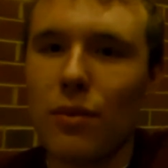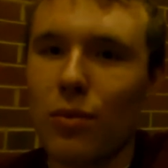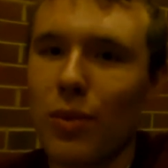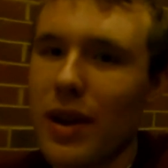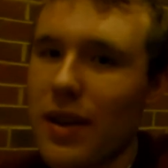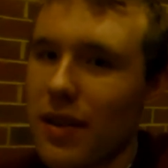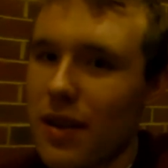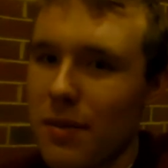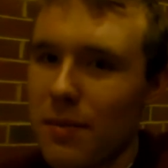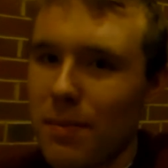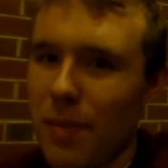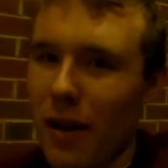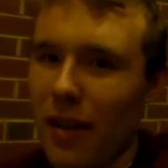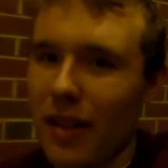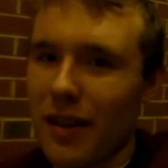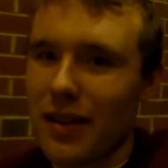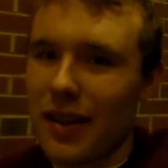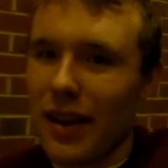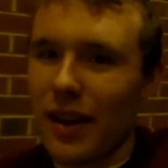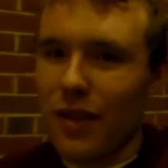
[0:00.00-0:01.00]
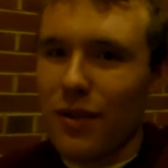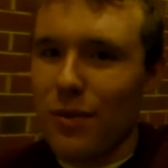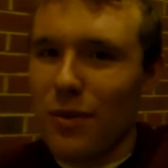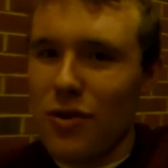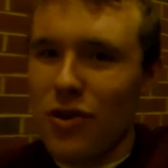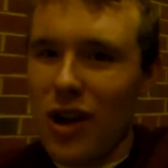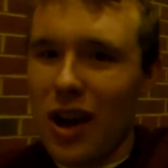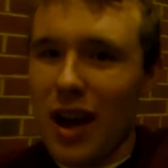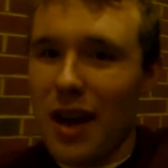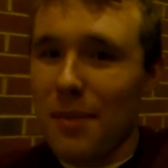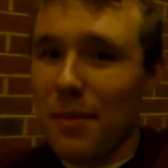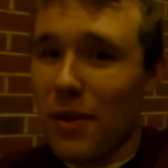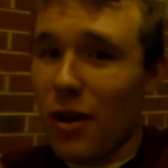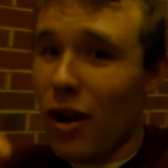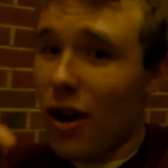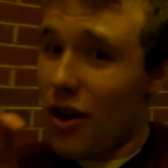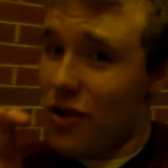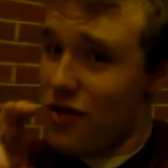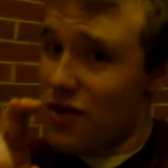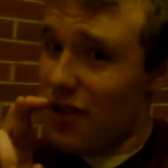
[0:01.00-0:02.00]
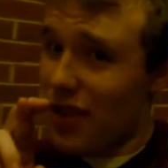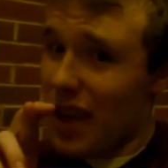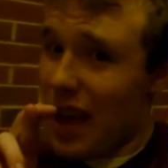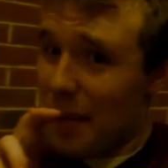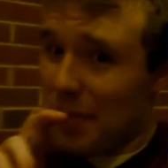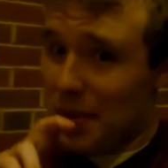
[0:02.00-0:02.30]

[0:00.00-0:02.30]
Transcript: recent politics, which I'm cautiously